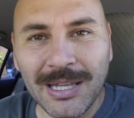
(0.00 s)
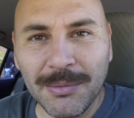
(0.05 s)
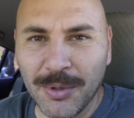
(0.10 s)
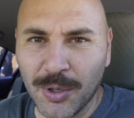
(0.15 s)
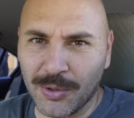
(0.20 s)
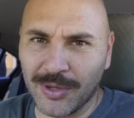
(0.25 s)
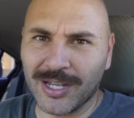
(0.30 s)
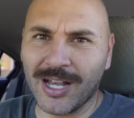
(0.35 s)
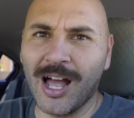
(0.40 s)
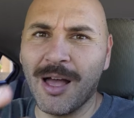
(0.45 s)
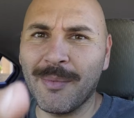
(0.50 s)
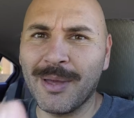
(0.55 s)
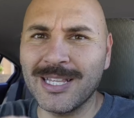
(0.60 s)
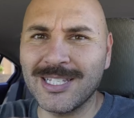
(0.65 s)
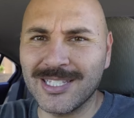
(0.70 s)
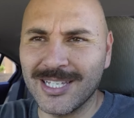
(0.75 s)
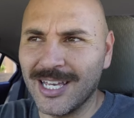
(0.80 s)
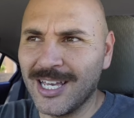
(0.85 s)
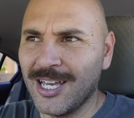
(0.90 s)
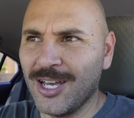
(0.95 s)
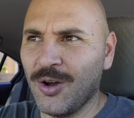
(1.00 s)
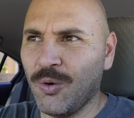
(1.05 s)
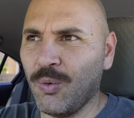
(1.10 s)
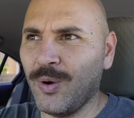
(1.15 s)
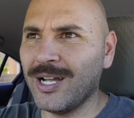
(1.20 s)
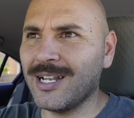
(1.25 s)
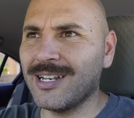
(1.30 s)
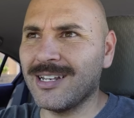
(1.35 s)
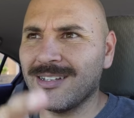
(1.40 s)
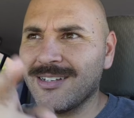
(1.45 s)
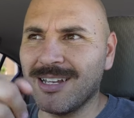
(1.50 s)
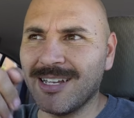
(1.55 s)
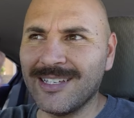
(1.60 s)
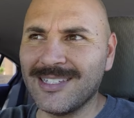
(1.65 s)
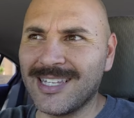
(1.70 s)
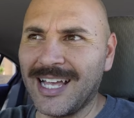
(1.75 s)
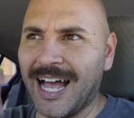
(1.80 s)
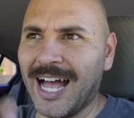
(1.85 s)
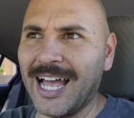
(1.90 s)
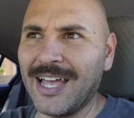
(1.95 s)
Let me know in the comments what
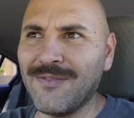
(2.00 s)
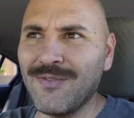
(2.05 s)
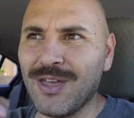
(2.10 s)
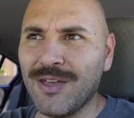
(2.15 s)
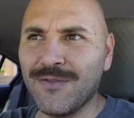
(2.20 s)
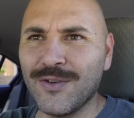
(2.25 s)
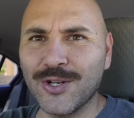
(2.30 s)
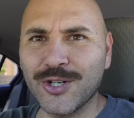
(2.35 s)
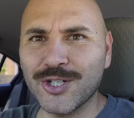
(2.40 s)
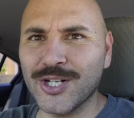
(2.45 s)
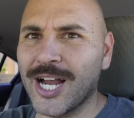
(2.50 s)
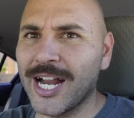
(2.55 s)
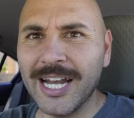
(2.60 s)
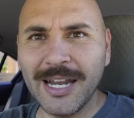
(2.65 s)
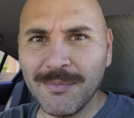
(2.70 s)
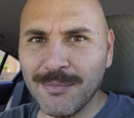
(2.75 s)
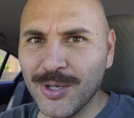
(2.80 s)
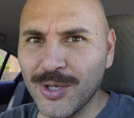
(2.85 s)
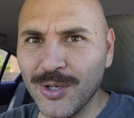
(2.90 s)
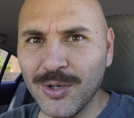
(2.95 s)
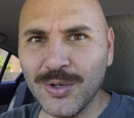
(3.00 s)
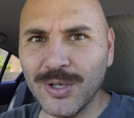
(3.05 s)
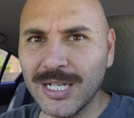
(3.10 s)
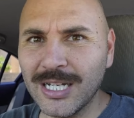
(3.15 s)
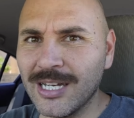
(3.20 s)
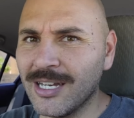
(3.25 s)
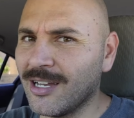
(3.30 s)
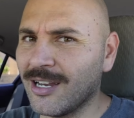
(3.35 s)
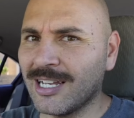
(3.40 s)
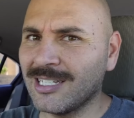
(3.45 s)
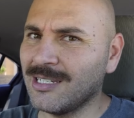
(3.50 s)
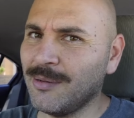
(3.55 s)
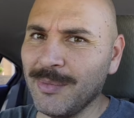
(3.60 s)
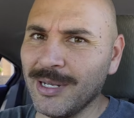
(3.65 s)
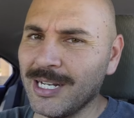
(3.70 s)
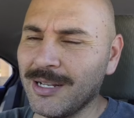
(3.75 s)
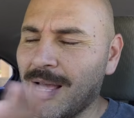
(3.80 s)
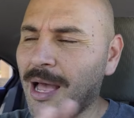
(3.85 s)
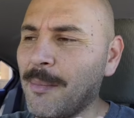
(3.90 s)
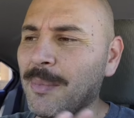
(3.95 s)
is the IV of your shiny Mew because I'm
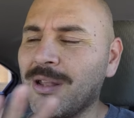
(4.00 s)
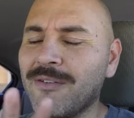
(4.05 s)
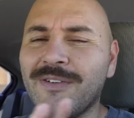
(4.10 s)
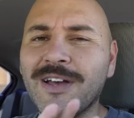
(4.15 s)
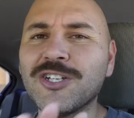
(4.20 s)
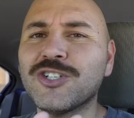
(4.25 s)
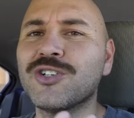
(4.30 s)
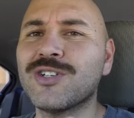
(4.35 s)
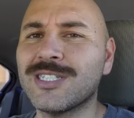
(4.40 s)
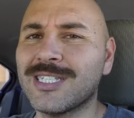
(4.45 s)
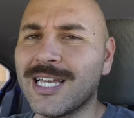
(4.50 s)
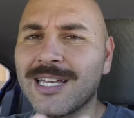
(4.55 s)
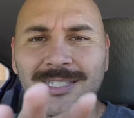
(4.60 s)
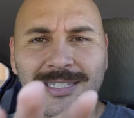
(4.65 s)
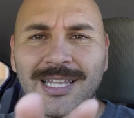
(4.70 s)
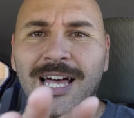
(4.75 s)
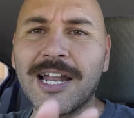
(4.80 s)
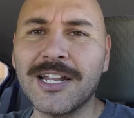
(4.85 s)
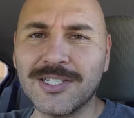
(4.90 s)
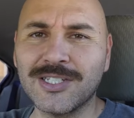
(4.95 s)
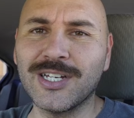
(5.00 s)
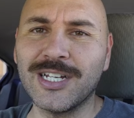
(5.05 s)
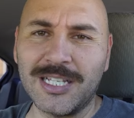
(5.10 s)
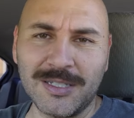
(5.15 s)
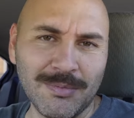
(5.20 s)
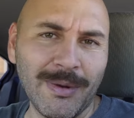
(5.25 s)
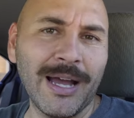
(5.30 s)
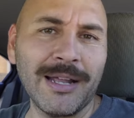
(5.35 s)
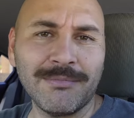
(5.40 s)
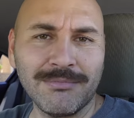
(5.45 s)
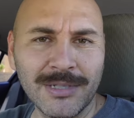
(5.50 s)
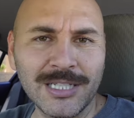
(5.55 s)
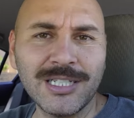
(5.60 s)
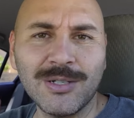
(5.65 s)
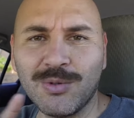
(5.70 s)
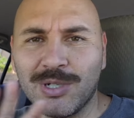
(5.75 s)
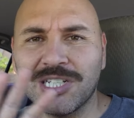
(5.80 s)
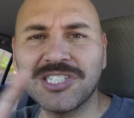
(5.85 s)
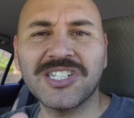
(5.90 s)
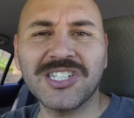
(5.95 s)
gonna I'm gonna venture to say it's not as good as mine.
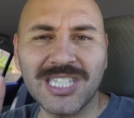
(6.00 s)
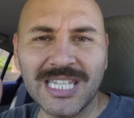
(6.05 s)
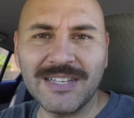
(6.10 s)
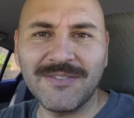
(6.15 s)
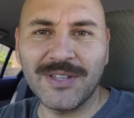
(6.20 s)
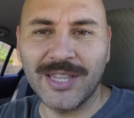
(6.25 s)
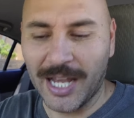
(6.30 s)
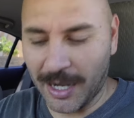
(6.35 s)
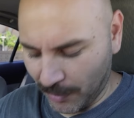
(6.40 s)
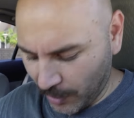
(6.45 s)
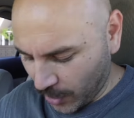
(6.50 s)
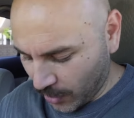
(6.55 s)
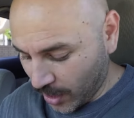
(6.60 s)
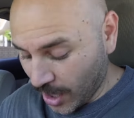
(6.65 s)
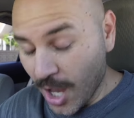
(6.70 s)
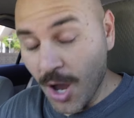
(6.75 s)
Let's just leave it there, bro.